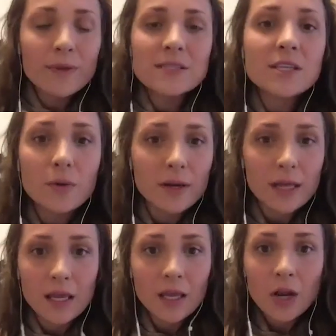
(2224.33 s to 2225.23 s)

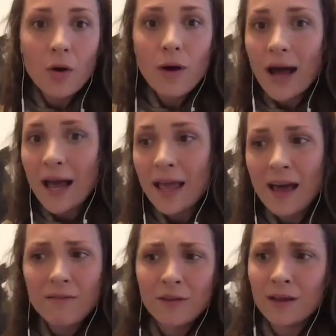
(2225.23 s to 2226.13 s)
promiscuity. You know, I
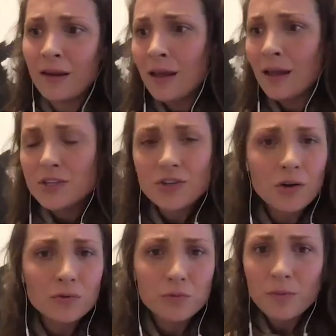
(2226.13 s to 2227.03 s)
haven't
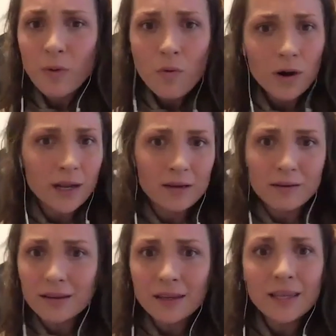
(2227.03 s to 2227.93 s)
struggled with porn
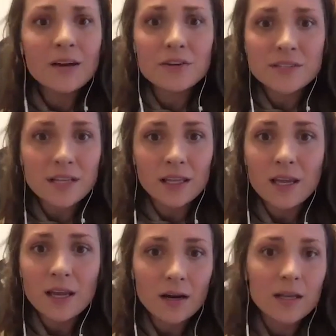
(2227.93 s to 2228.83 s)
in years
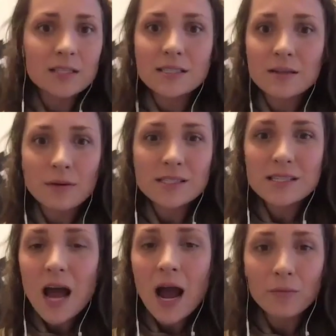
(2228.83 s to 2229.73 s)
and year. It's
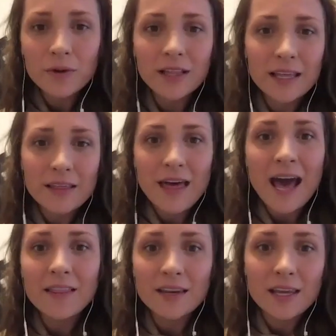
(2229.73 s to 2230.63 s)
it's not really
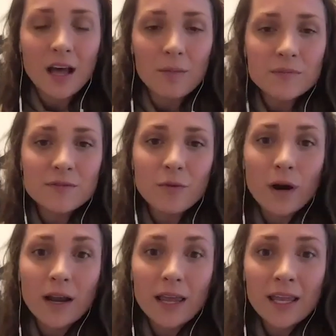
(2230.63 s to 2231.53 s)
that that he comes
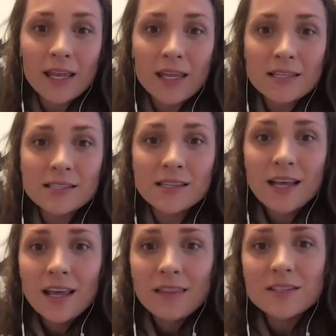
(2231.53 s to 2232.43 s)
for. It is
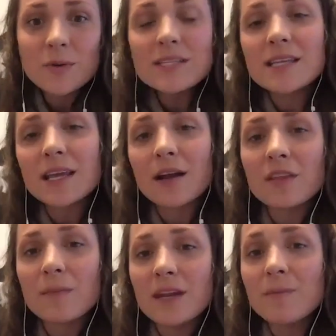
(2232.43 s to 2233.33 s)
the twisting
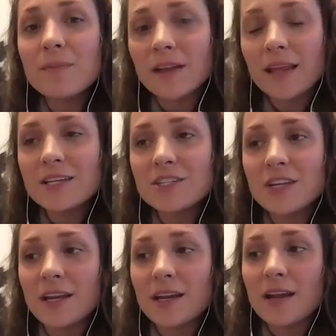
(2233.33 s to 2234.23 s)
or the
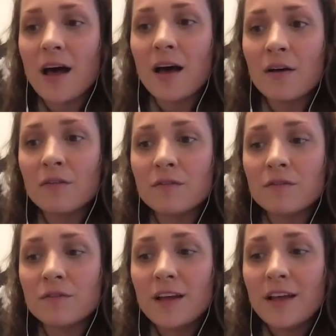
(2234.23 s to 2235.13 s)
manipulation of